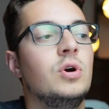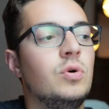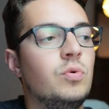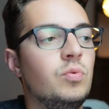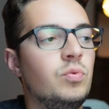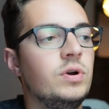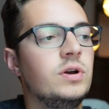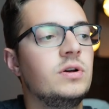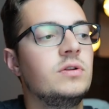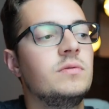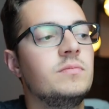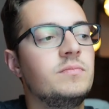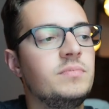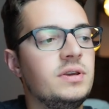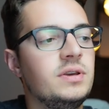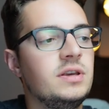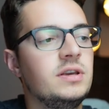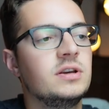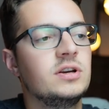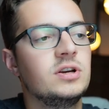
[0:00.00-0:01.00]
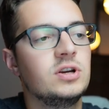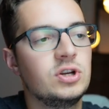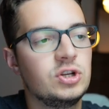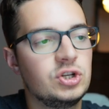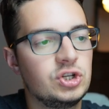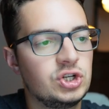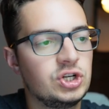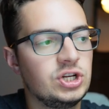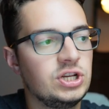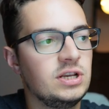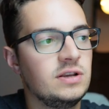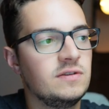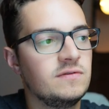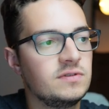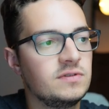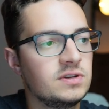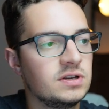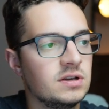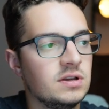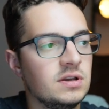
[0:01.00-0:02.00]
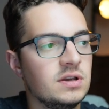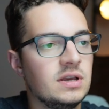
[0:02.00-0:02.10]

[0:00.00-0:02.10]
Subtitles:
will be achieved.